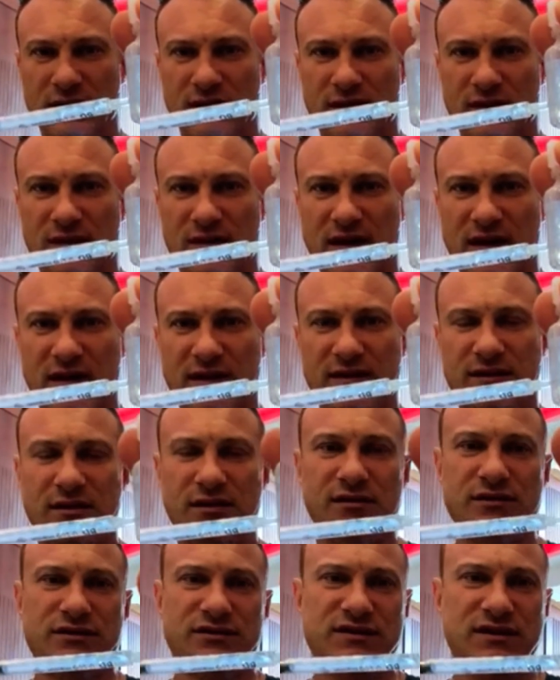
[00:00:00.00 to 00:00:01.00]
that
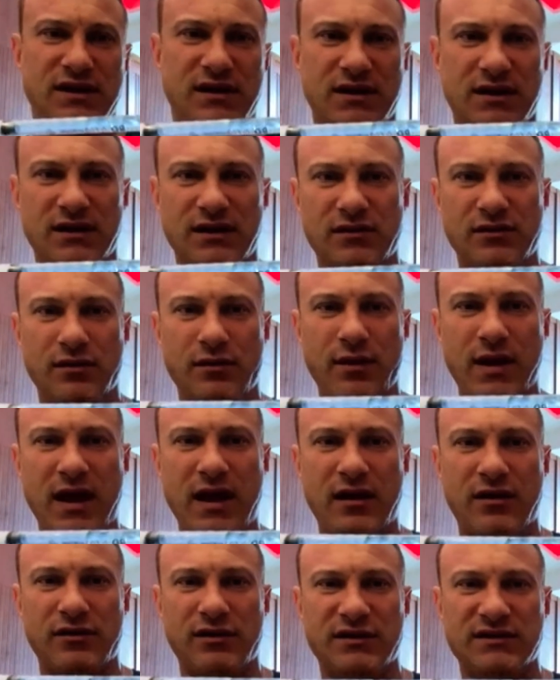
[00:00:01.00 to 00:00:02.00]
there's no
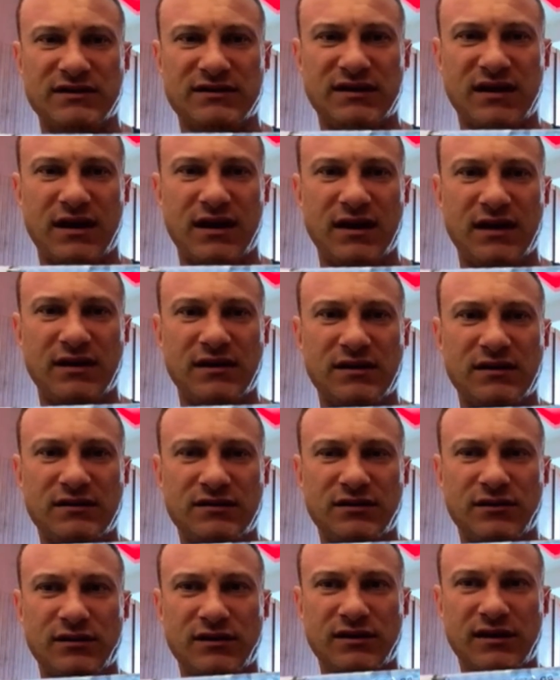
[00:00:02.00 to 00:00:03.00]
air inside,
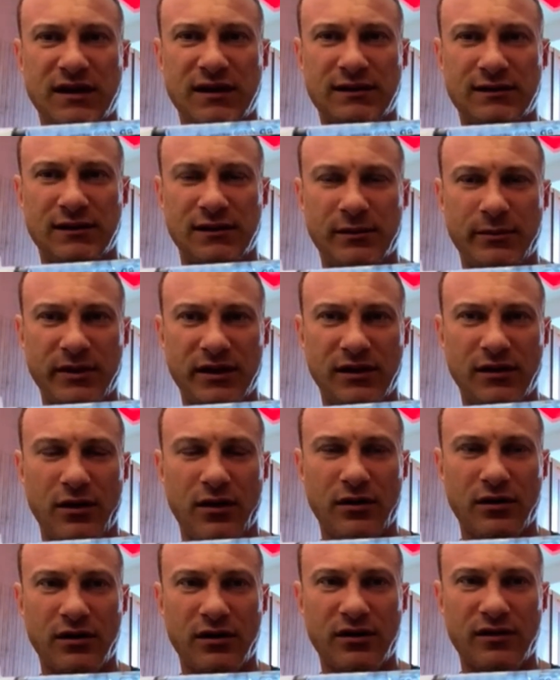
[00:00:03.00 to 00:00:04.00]
so it takes a little bit
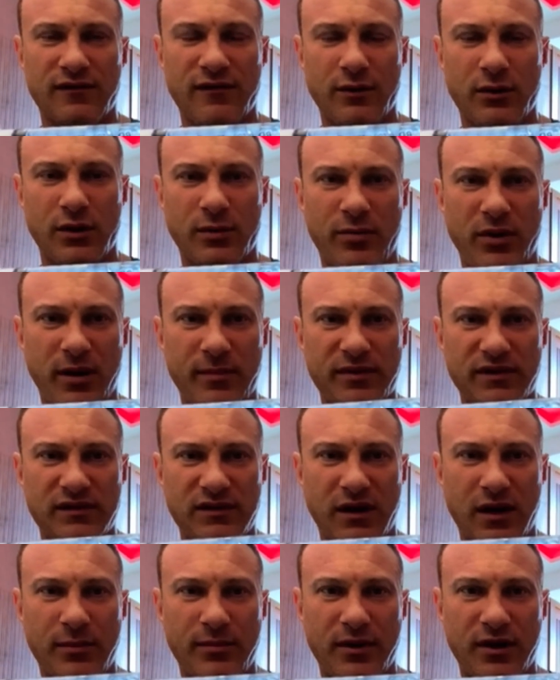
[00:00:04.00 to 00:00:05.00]
longer. If I would have popped the
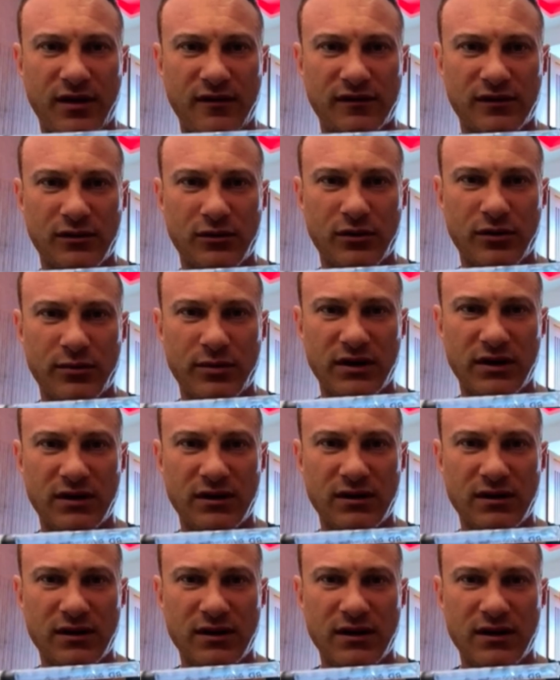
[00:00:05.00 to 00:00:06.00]
top off, there would have been
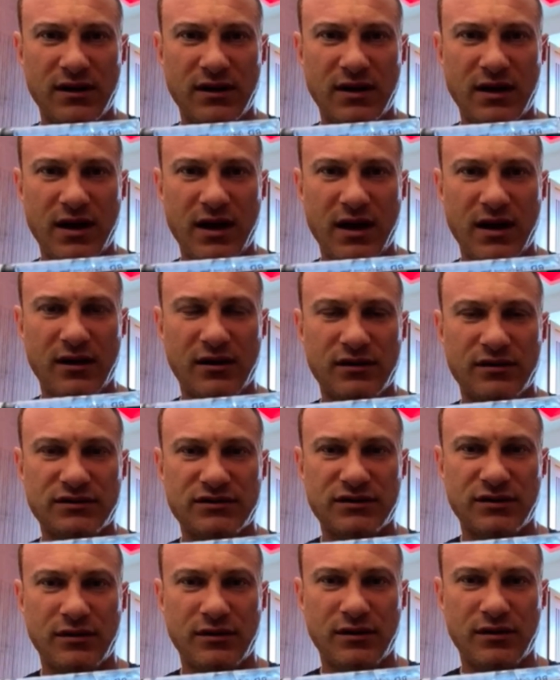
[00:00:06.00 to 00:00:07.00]
air,
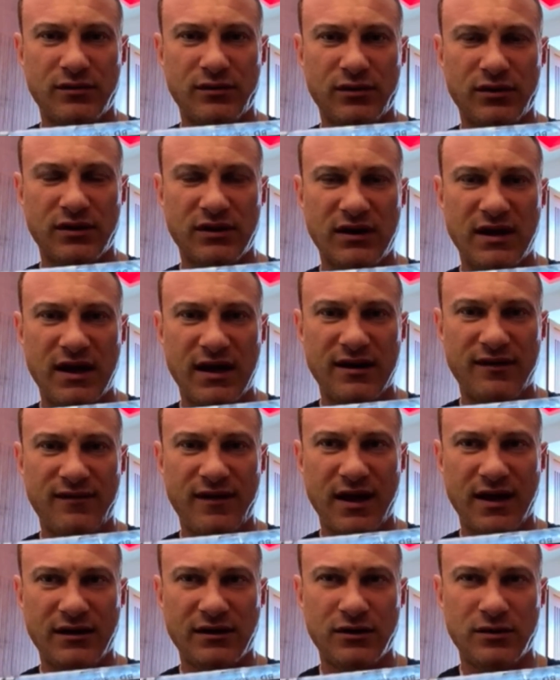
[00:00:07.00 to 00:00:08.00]
so it wouldn't have had a
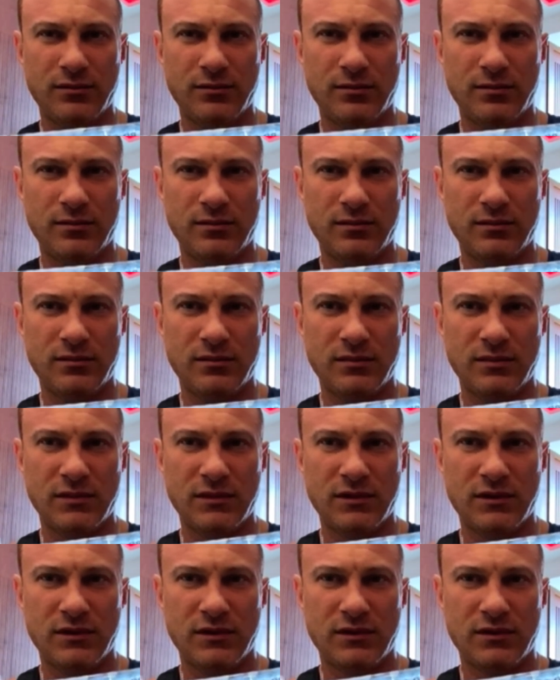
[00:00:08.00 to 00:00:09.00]
vacuum.
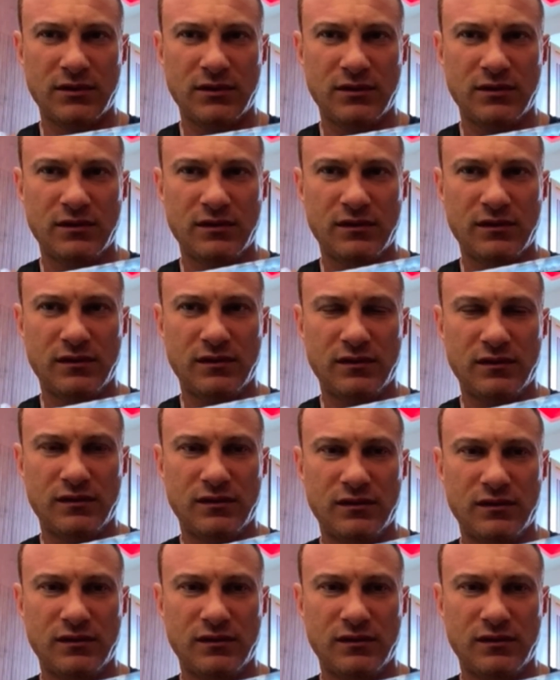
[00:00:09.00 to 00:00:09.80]
So